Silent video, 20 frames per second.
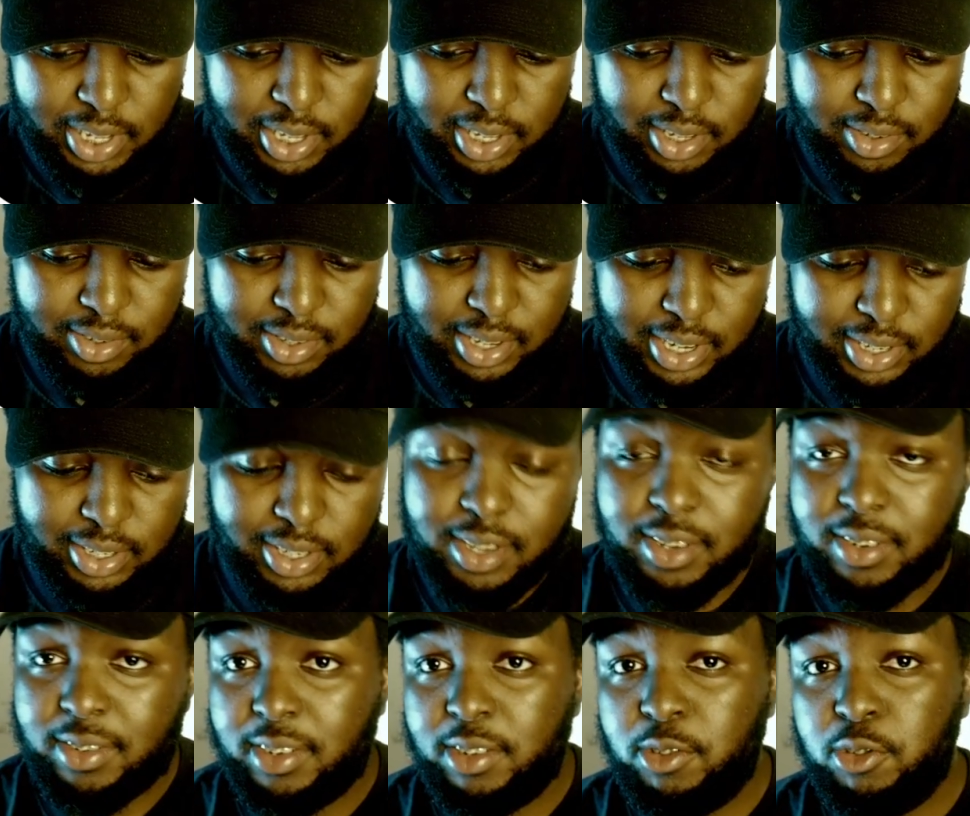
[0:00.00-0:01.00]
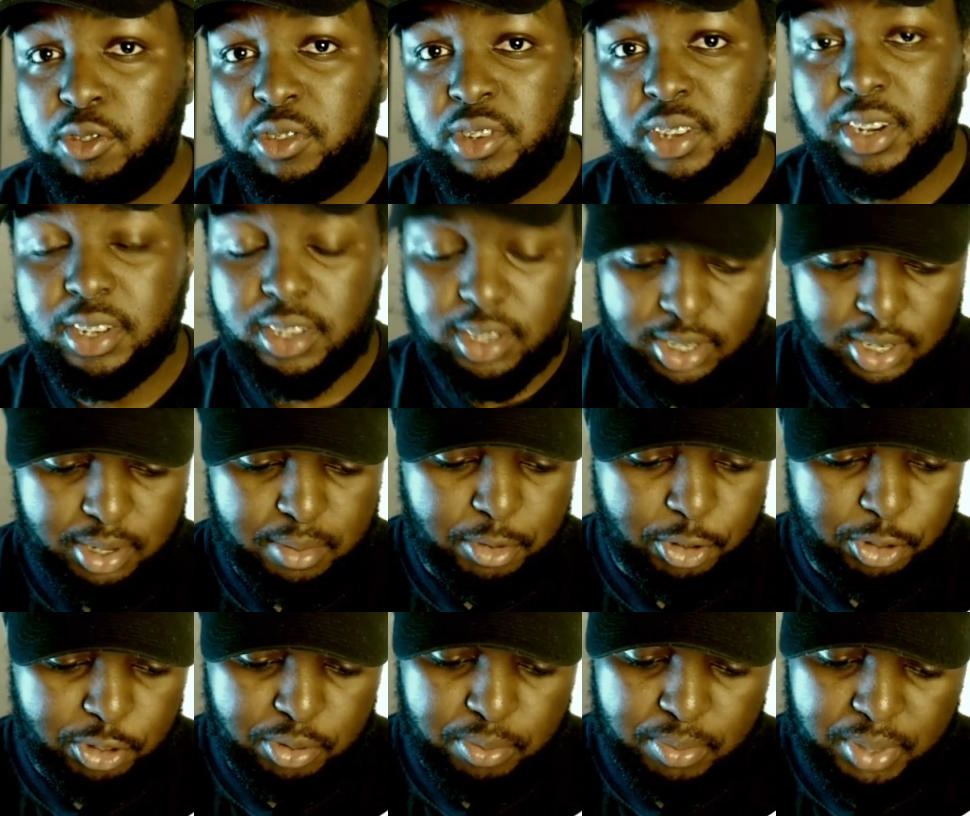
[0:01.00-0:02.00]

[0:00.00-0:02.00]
is that, yes, he was sending an email to